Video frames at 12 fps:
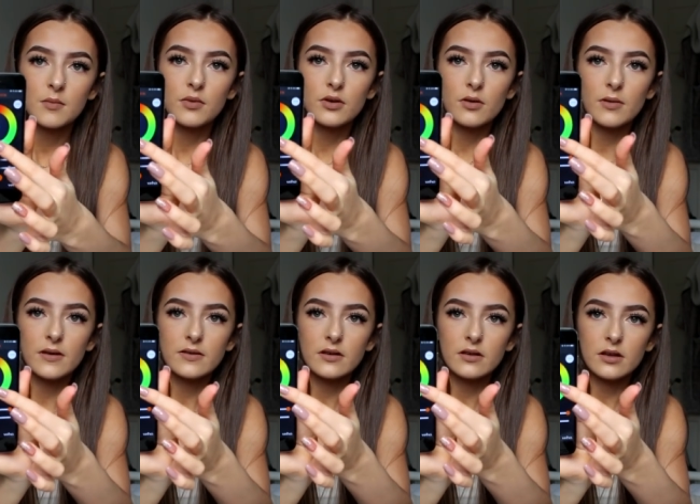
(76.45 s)
but you
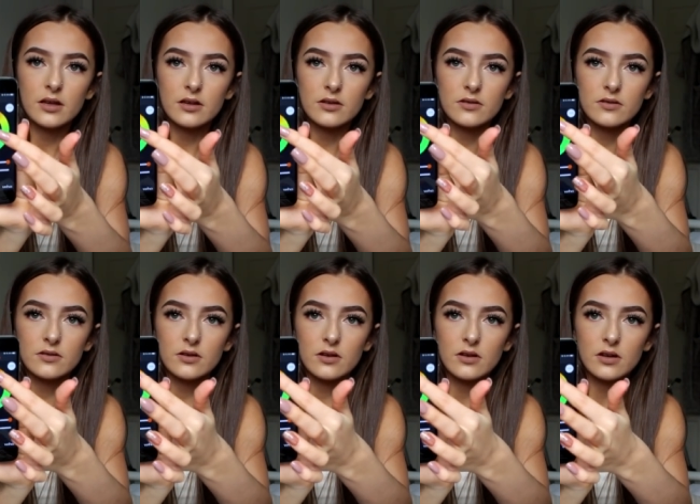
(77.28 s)
basically just
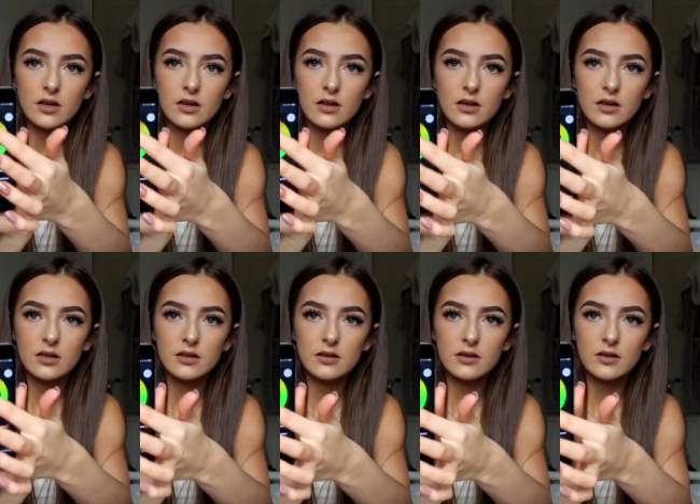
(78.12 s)
turn it
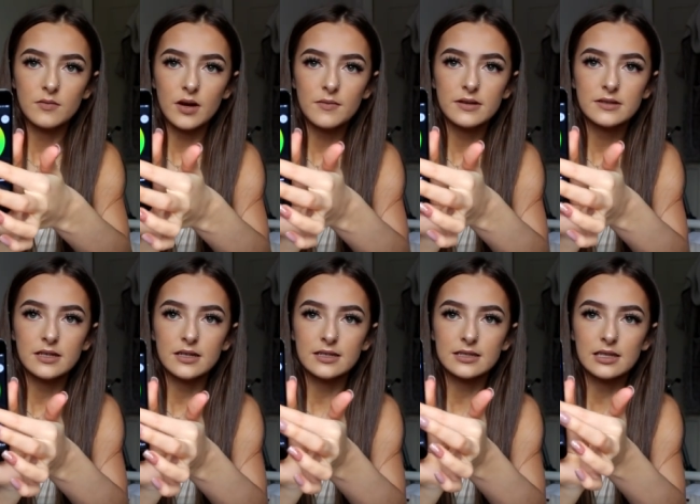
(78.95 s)
and you might be able to see
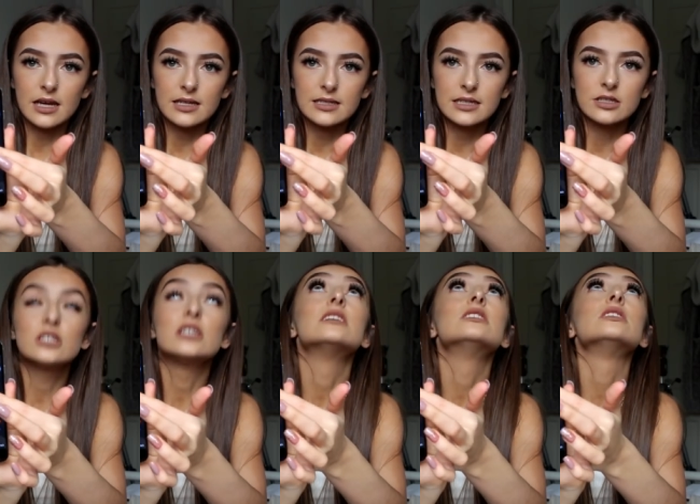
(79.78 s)
like a slight tint
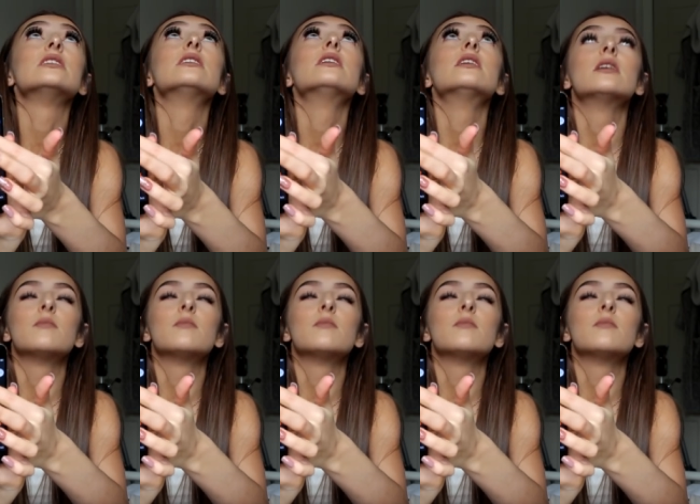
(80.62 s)
changing